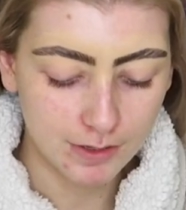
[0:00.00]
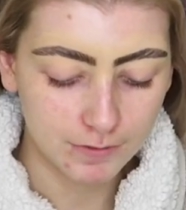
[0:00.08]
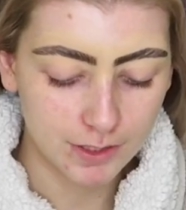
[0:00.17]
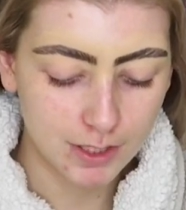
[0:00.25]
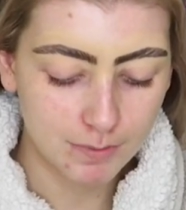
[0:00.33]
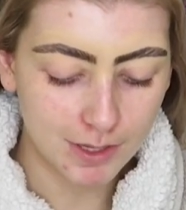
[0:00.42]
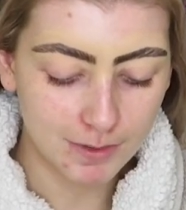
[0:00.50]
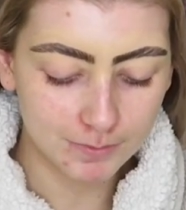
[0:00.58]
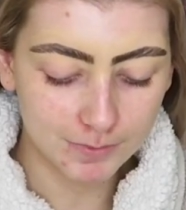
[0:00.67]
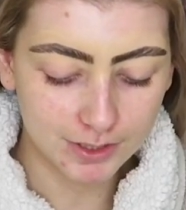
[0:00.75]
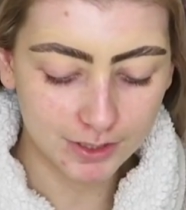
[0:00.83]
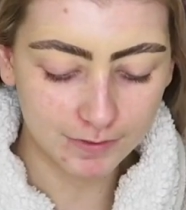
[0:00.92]
few
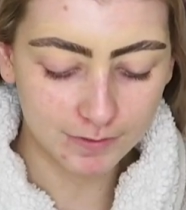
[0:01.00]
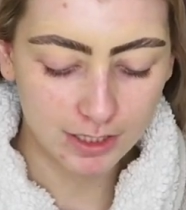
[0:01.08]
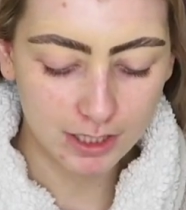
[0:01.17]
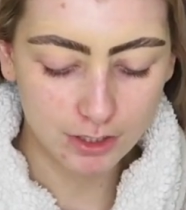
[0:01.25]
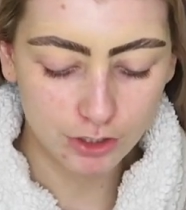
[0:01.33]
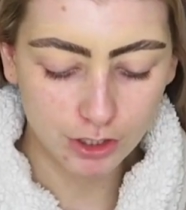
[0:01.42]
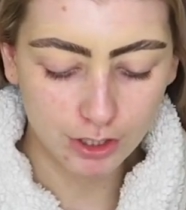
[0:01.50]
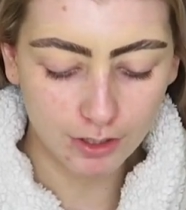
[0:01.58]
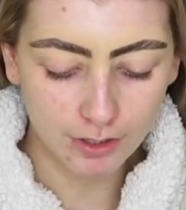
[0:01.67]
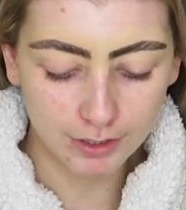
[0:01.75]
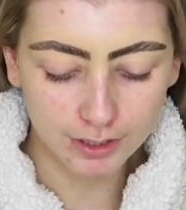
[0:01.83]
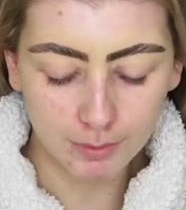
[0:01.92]
pumps of each
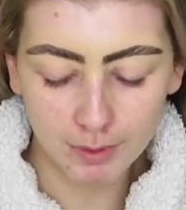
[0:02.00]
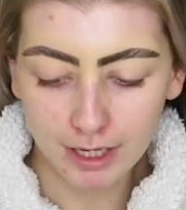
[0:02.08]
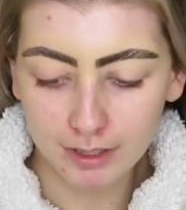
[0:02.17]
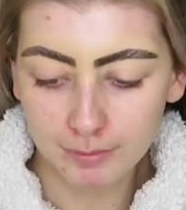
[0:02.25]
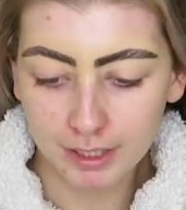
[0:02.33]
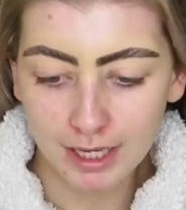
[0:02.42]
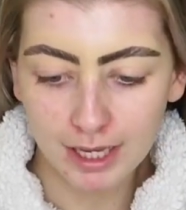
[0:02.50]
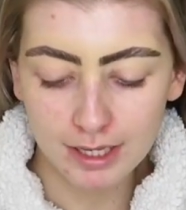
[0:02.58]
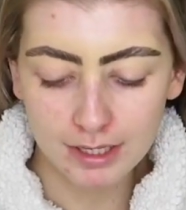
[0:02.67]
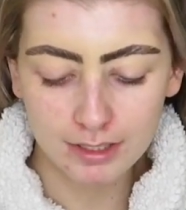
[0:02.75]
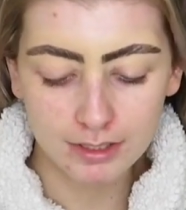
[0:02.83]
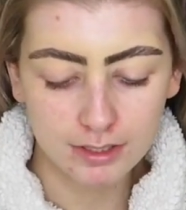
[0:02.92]
on the back of my
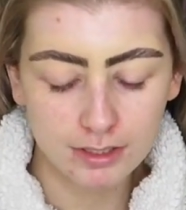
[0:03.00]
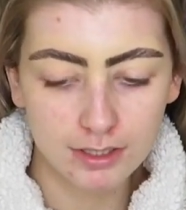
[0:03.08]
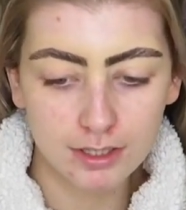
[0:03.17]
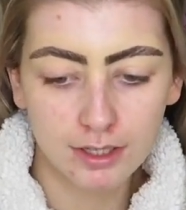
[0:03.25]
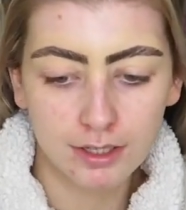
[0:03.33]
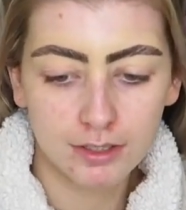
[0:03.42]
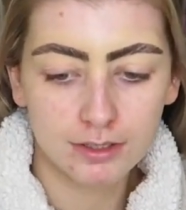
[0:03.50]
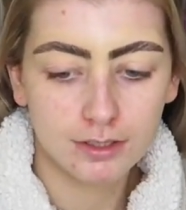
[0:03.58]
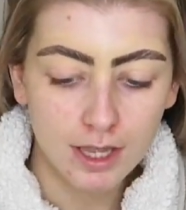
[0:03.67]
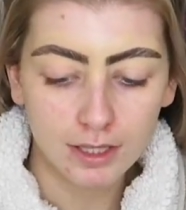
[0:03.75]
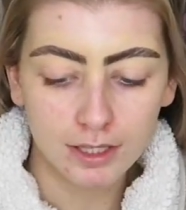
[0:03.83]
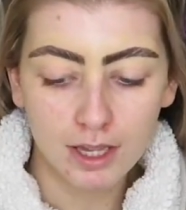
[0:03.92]
hand.
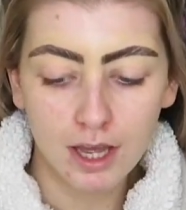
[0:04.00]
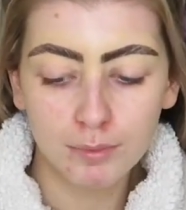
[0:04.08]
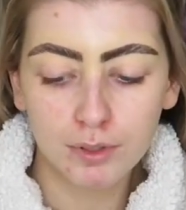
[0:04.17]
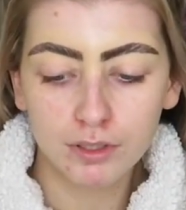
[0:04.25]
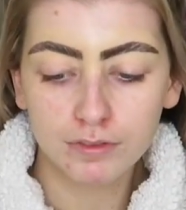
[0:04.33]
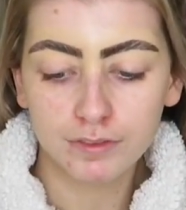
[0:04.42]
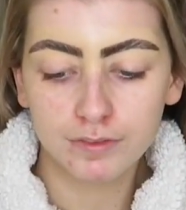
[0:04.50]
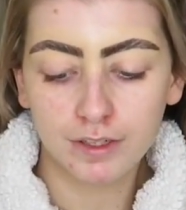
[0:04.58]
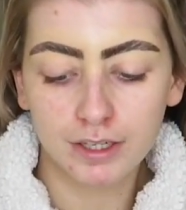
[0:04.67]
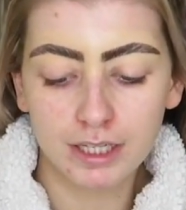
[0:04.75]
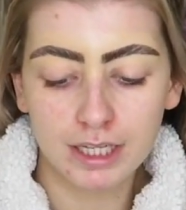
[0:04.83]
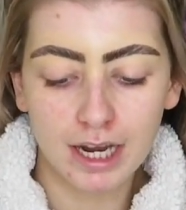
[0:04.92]
They are both
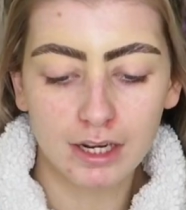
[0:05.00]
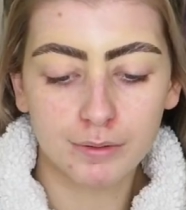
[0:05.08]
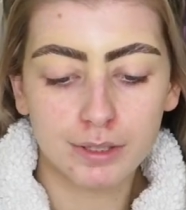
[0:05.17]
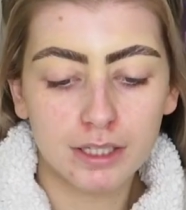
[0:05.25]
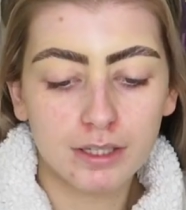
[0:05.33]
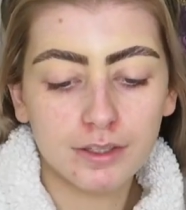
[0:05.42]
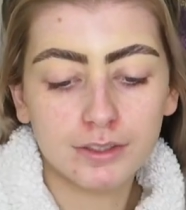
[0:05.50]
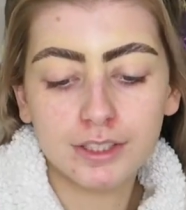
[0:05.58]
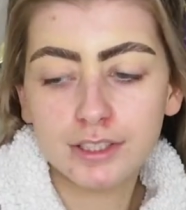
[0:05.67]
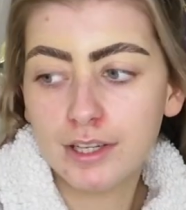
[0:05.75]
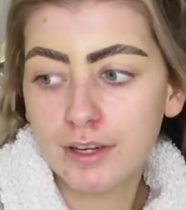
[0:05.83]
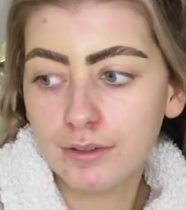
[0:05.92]
very yellowy
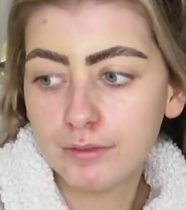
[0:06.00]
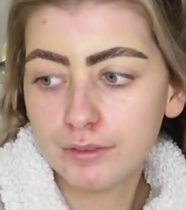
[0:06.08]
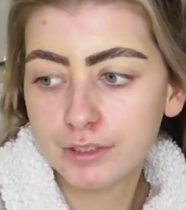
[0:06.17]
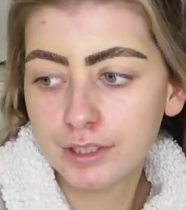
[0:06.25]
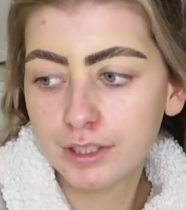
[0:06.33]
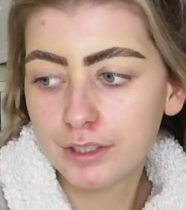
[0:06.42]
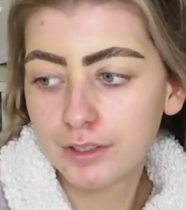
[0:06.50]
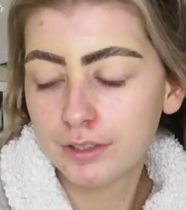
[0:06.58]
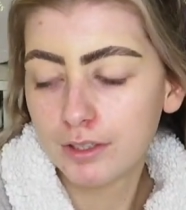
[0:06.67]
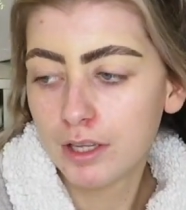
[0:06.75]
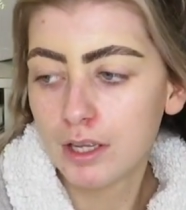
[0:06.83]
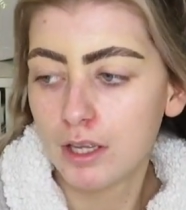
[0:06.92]
undertoned,
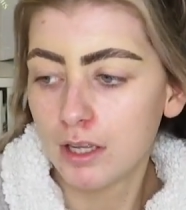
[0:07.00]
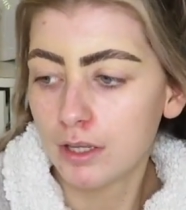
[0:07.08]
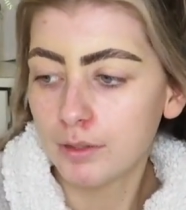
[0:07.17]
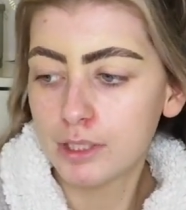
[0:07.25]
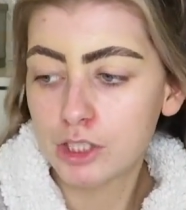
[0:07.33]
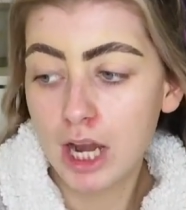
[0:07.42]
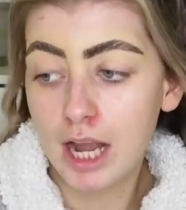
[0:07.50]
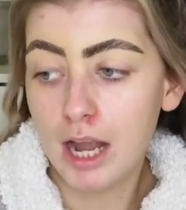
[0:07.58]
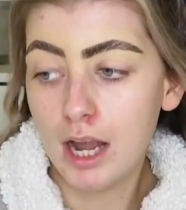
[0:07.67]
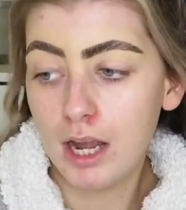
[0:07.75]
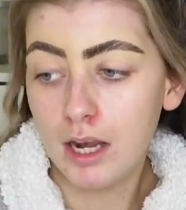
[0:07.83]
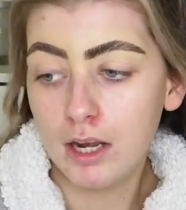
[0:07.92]
which I
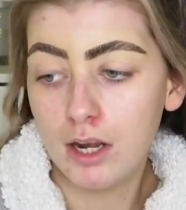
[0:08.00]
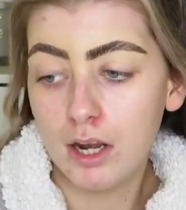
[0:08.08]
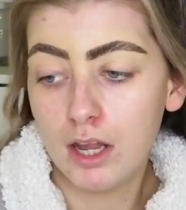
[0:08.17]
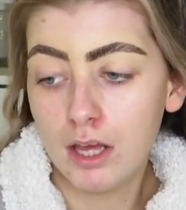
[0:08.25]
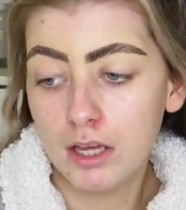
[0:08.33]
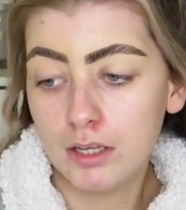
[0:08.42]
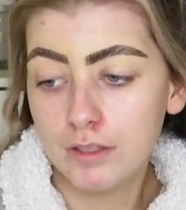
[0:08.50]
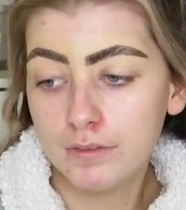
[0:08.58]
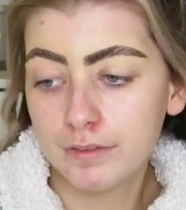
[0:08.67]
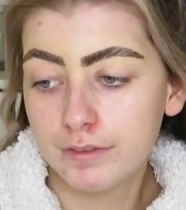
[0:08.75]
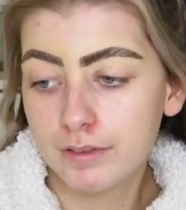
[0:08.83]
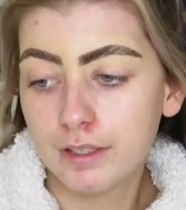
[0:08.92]
love.
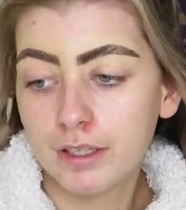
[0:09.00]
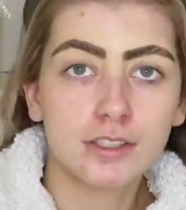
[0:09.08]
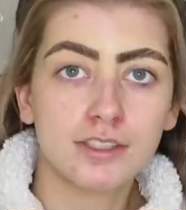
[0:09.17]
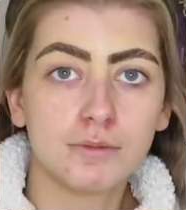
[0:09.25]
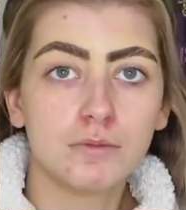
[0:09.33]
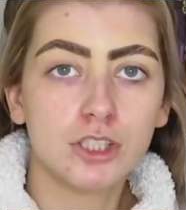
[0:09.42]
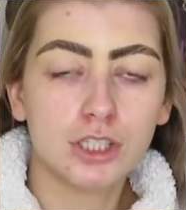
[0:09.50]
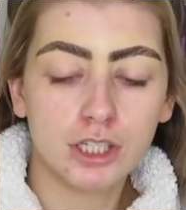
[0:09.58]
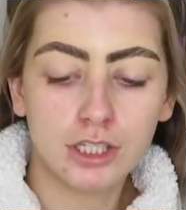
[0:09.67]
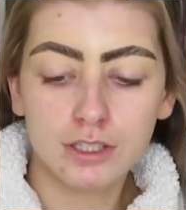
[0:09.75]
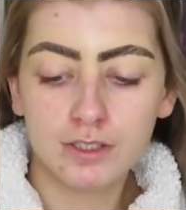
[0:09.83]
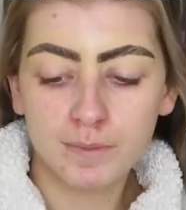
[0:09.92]
I'm just going
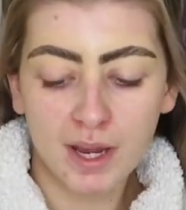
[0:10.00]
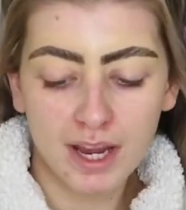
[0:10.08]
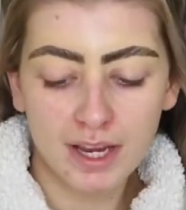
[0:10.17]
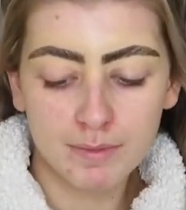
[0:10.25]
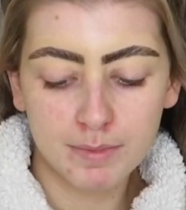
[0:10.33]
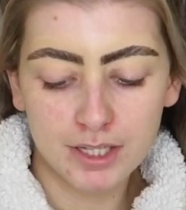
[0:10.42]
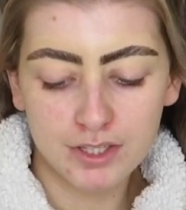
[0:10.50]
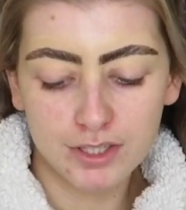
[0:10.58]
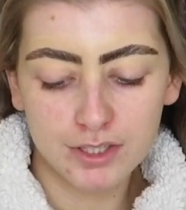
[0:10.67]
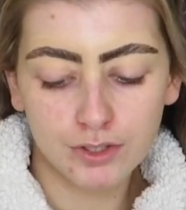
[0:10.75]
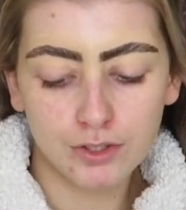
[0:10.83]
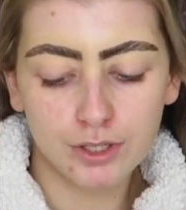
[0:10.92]
to use my Peaches
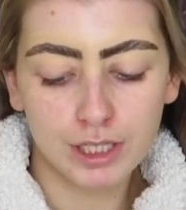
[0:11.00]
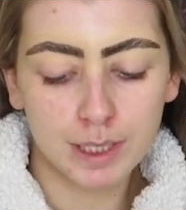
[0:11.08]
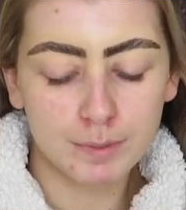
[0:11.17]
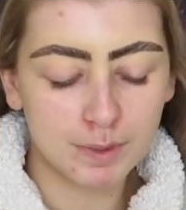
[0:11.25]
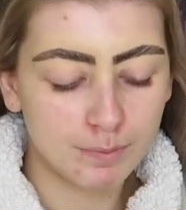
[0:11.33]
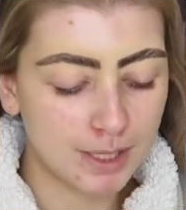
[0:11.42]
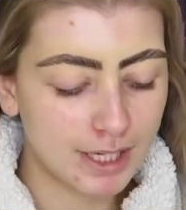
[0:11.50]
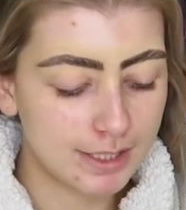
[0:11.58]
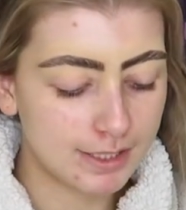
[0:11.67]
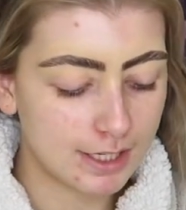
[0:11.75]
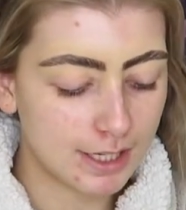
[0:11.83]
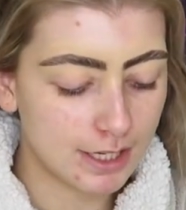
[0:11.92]
and Creams
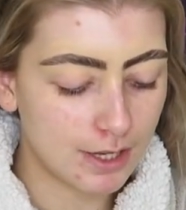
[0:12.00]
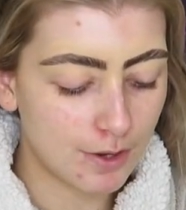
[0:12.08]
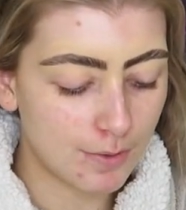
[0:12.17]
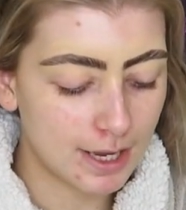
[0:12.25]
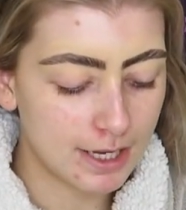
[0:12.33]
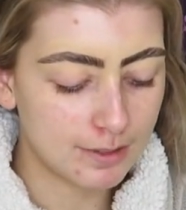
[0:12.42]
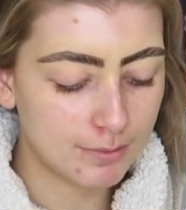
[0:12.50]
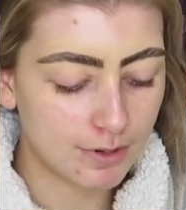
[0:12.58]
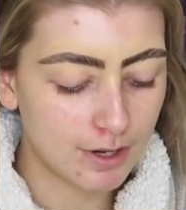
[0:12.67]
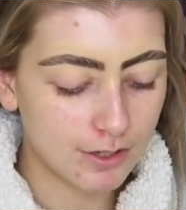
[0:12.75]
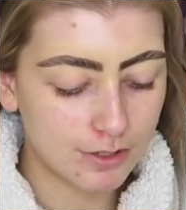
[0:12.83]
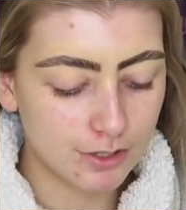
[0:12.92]
PC08
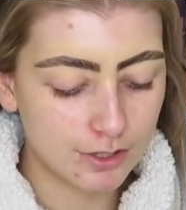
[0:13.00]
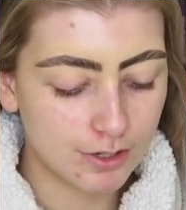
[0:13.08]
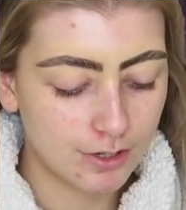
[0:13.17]
brush.